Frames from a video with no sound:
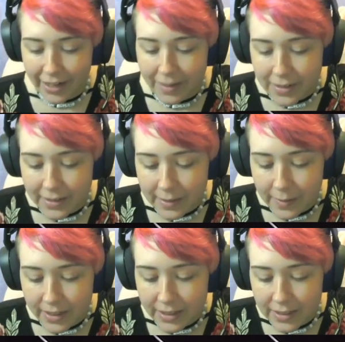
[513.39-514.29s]
I'm just
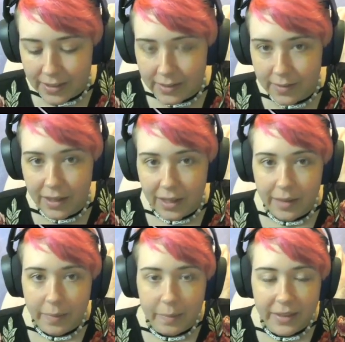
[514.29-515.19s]
going to
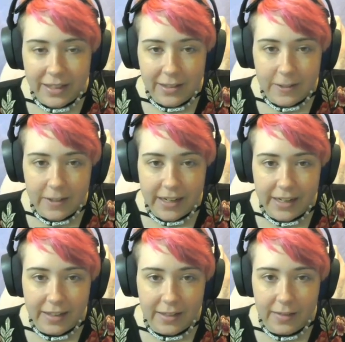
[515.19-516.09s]
put the
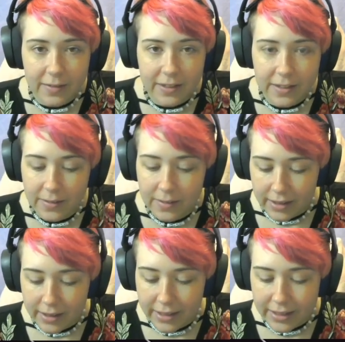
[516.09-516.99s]
string through
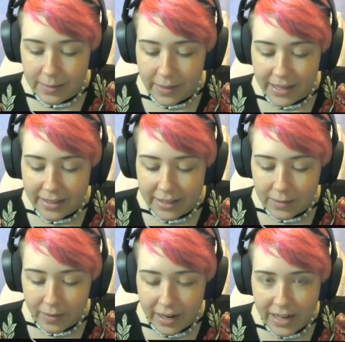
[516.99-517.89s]
this bead that's
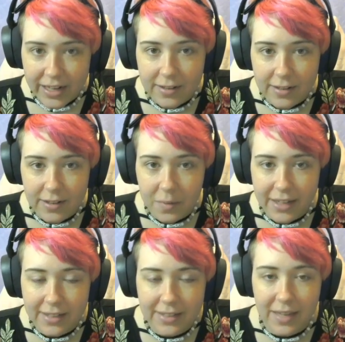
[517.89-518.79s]
right under the one
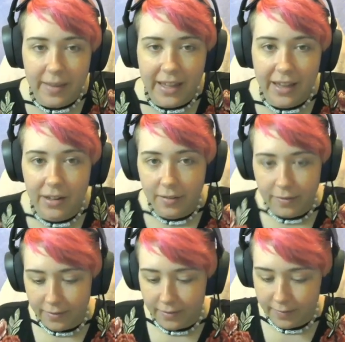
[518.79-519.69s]
it's coming out of.